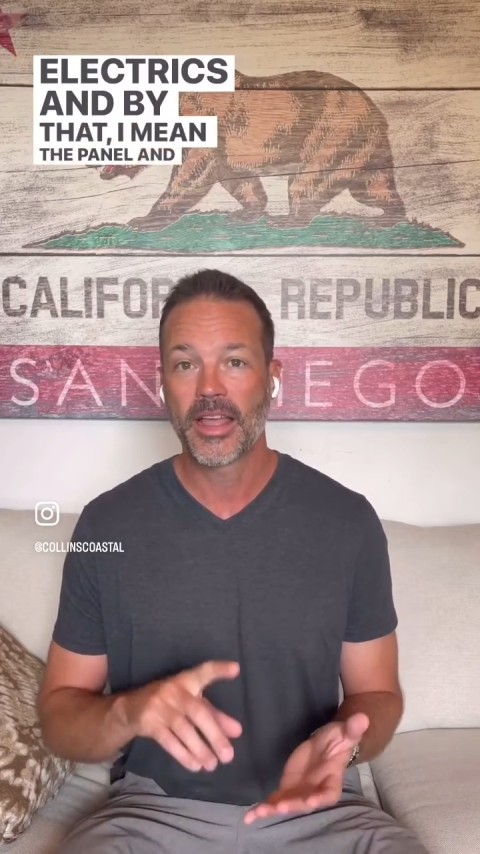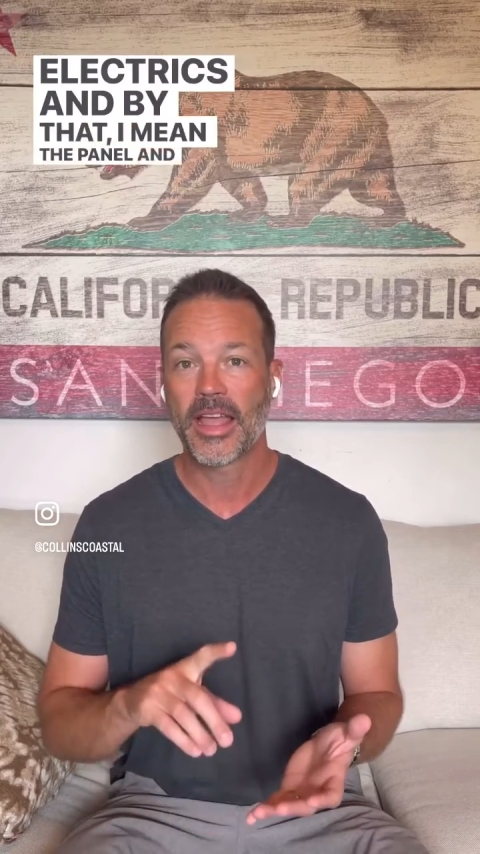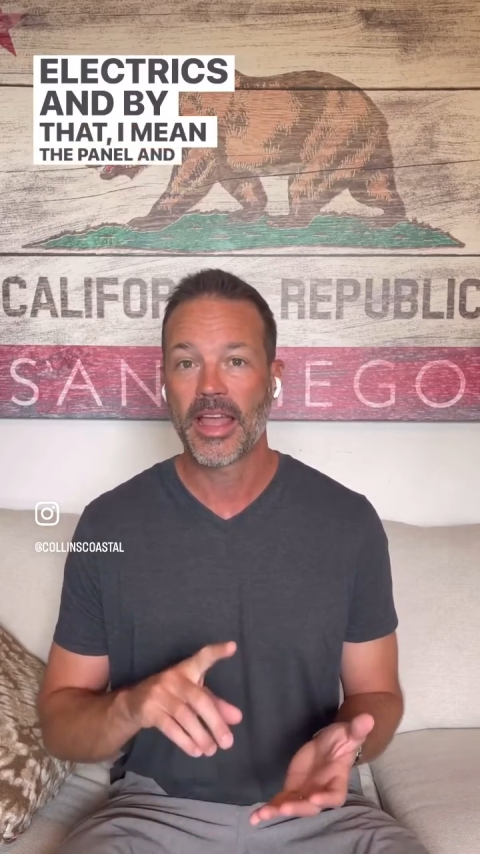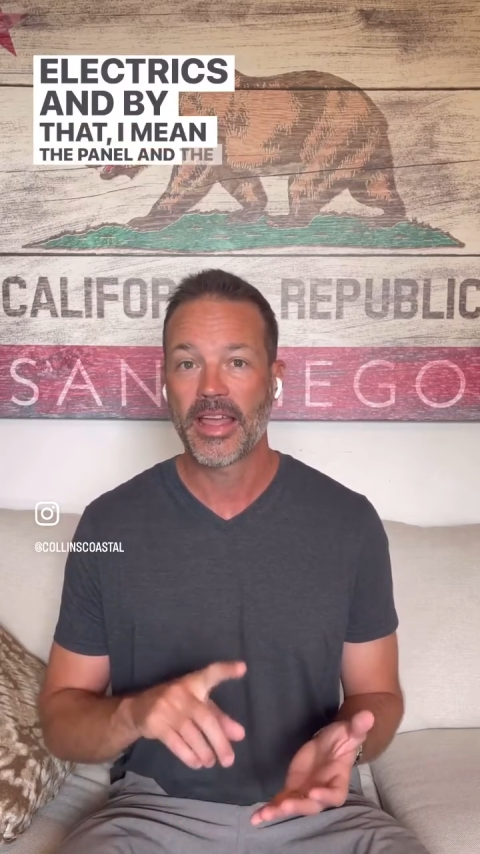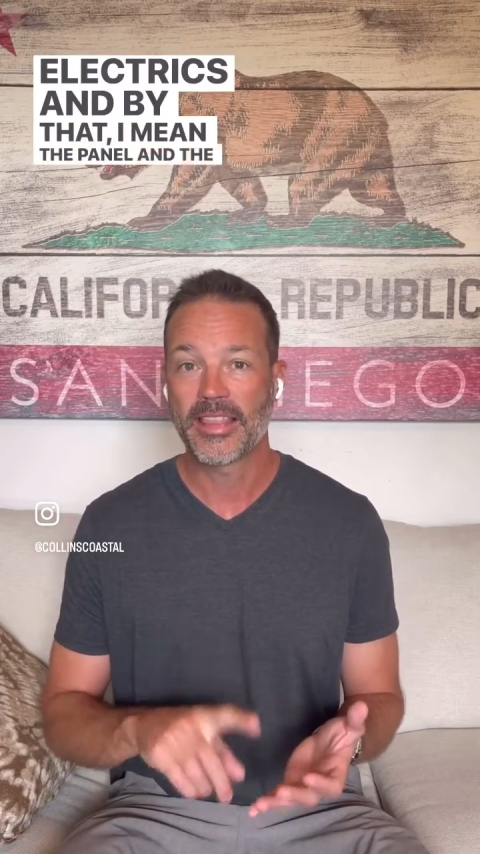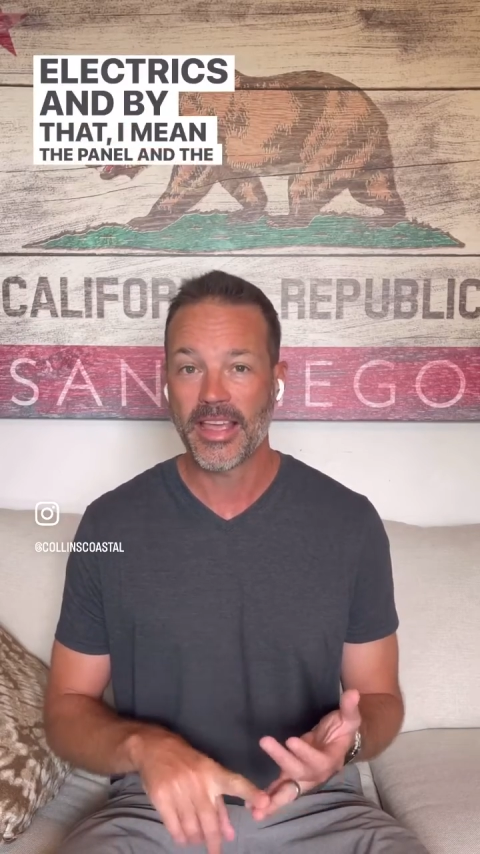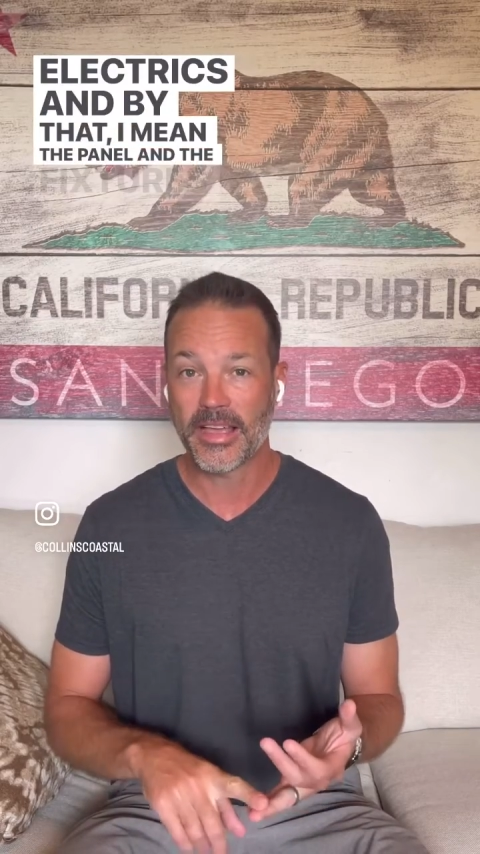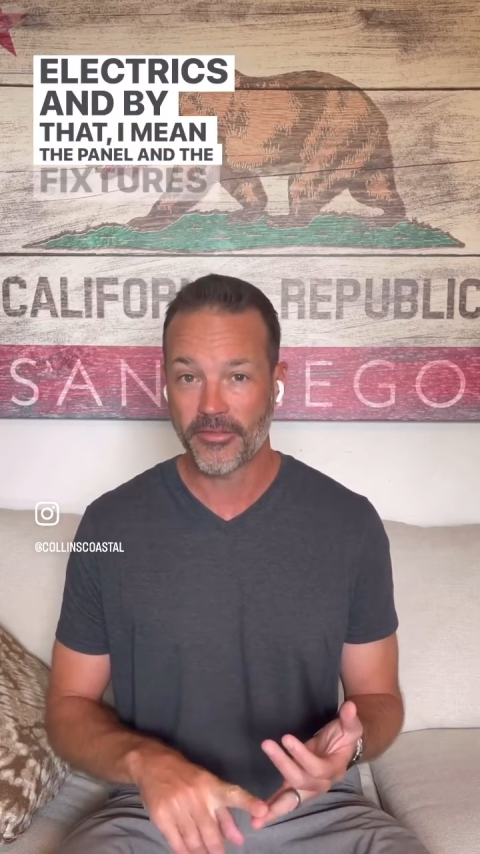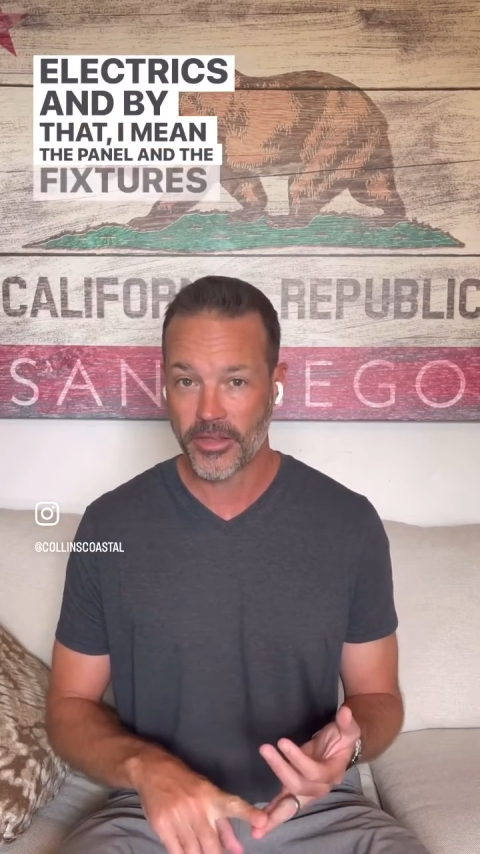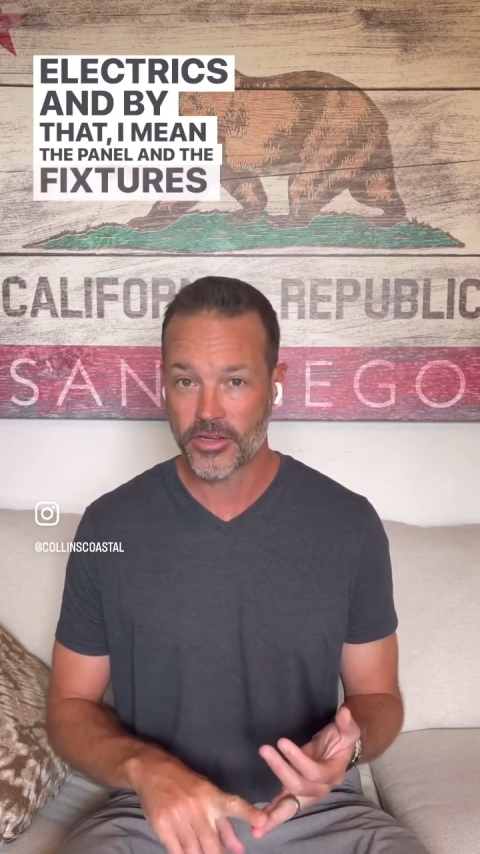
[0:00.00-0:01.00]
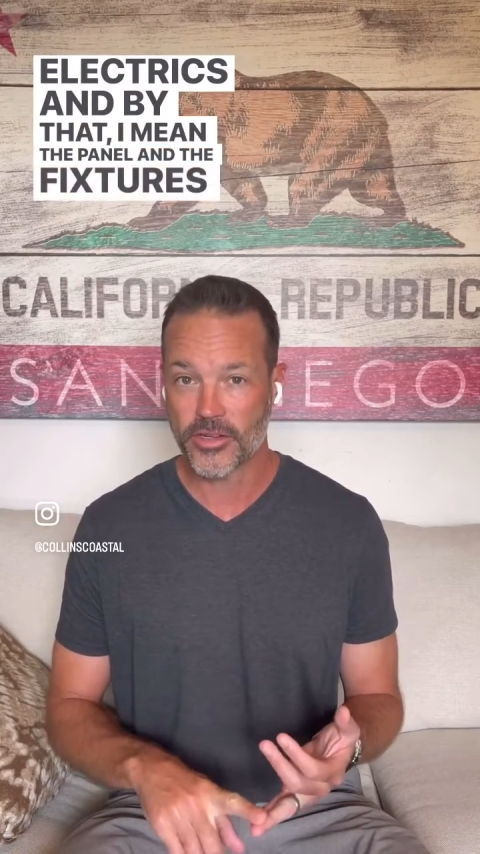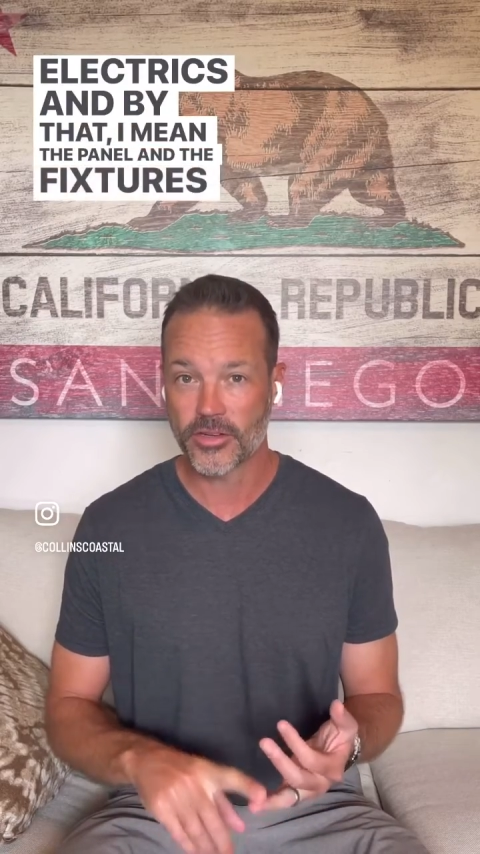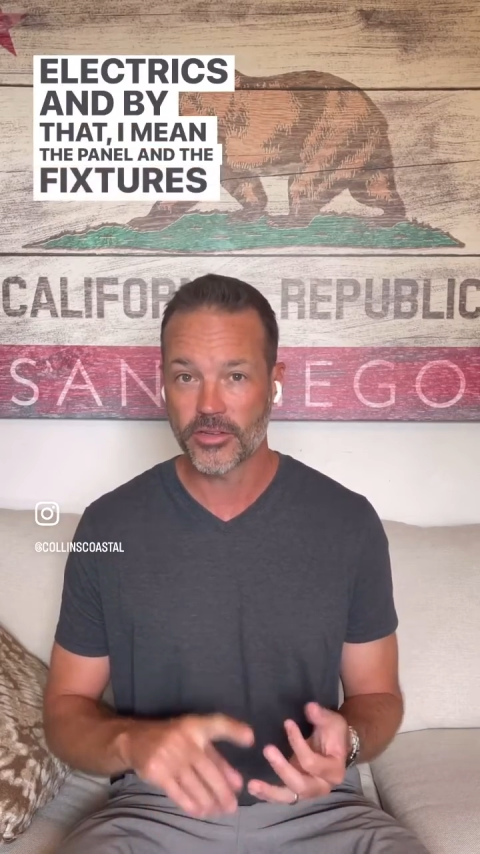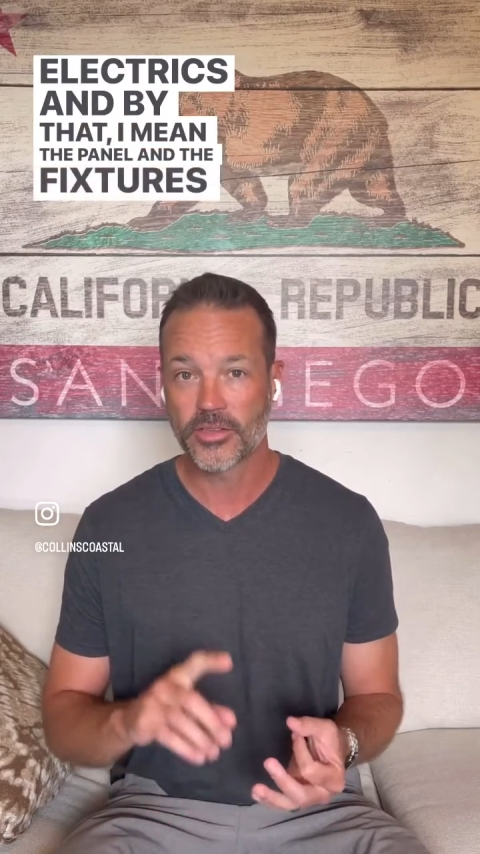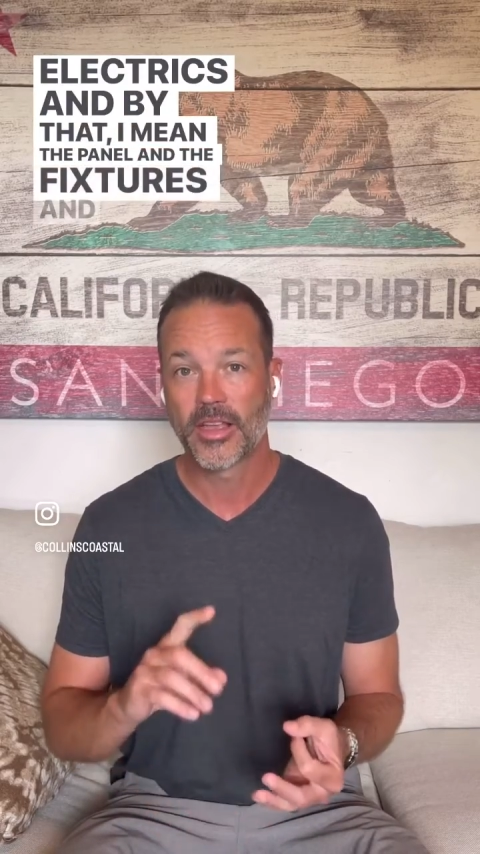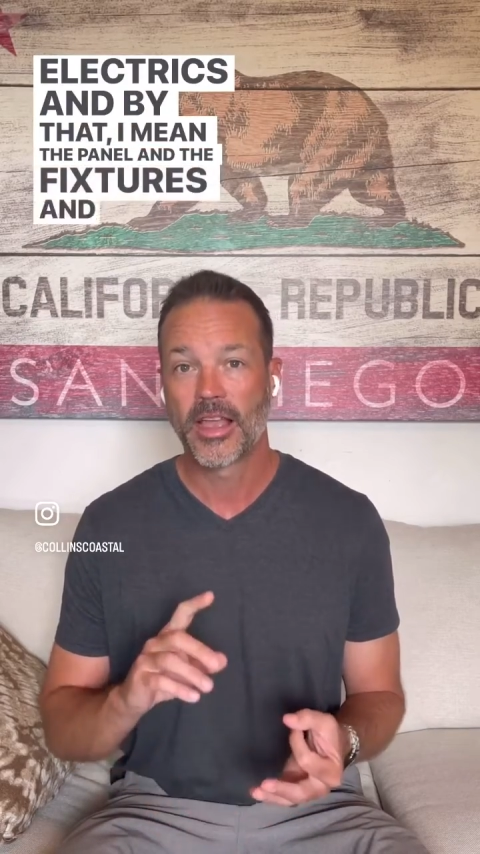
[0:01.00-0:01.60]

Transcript: and the fixtures